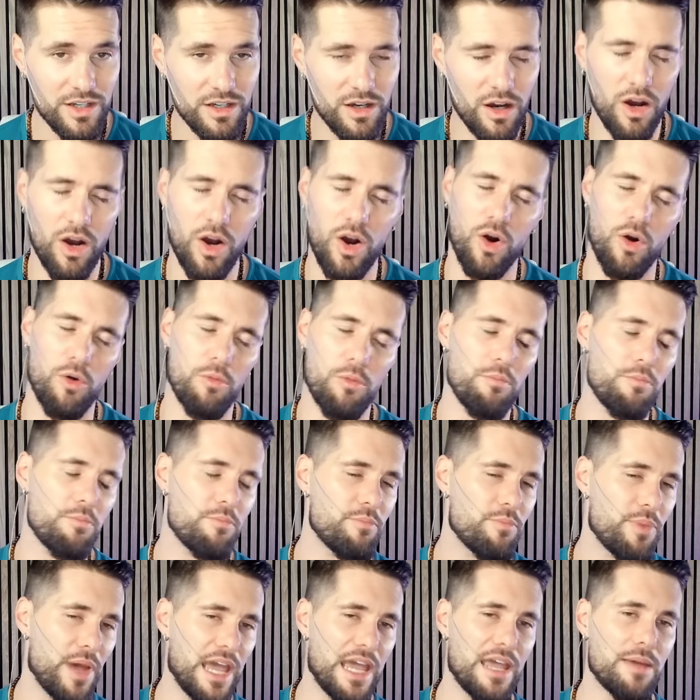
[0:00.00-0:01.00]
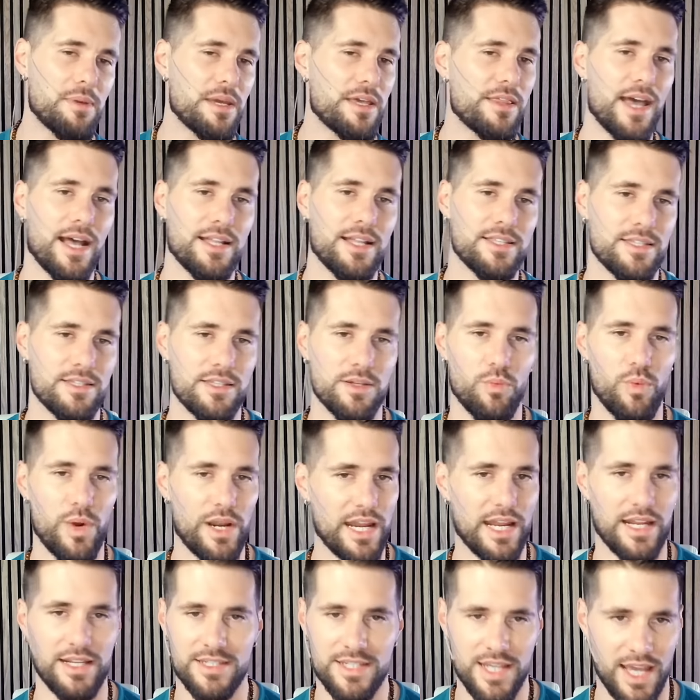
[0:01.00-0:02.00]
Oh, baby, that's the
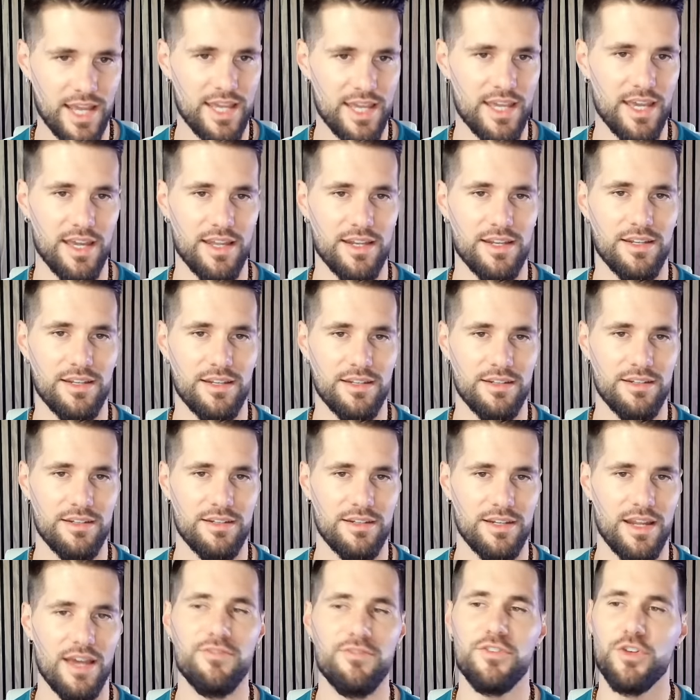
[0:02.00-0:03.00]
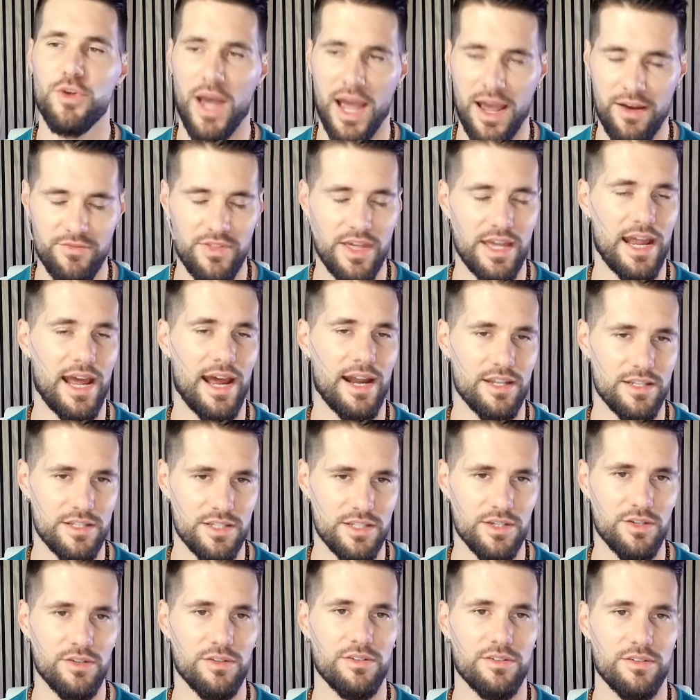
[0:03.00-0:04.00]
winning ticket if you have that
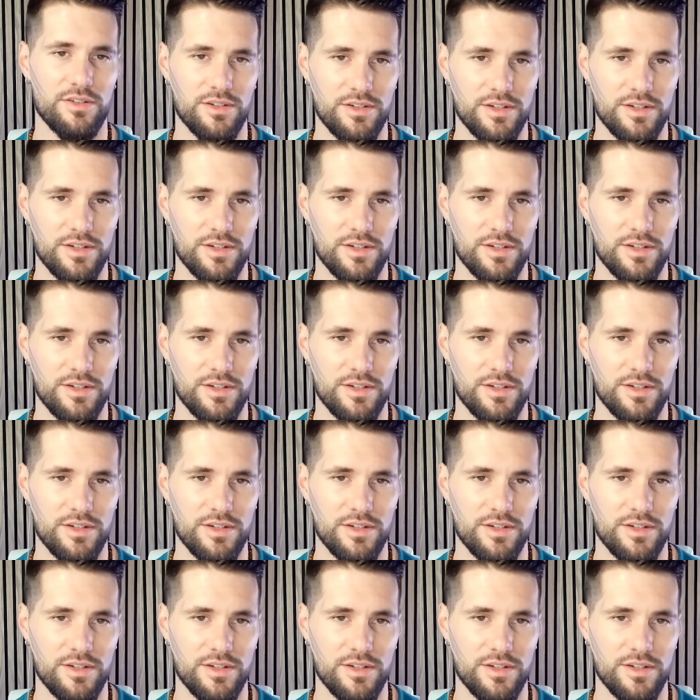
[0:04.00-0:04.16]
attitude.